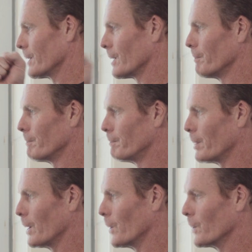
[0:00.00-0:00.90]
little
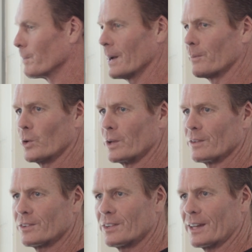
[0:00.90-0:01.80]
bow, my
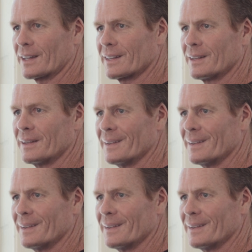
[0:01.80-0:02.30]
wooden stick.